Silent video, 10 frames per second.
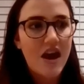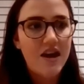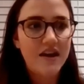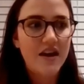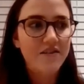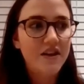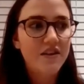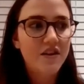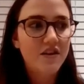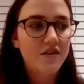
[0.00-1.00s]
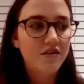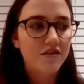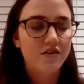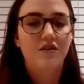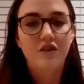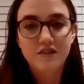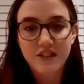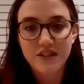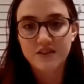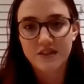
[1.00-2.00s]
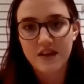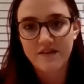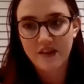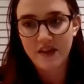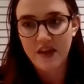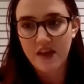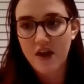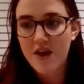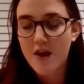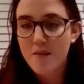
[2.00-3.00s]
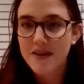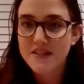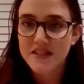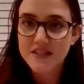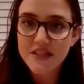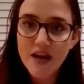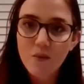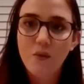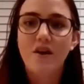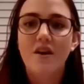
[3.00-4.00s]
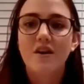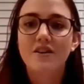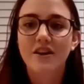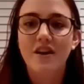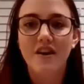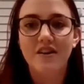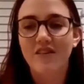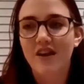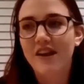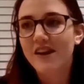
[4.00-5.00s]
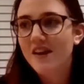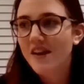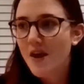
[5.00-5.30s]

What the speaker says: And having those soft skills and having the ability to network, to kind of like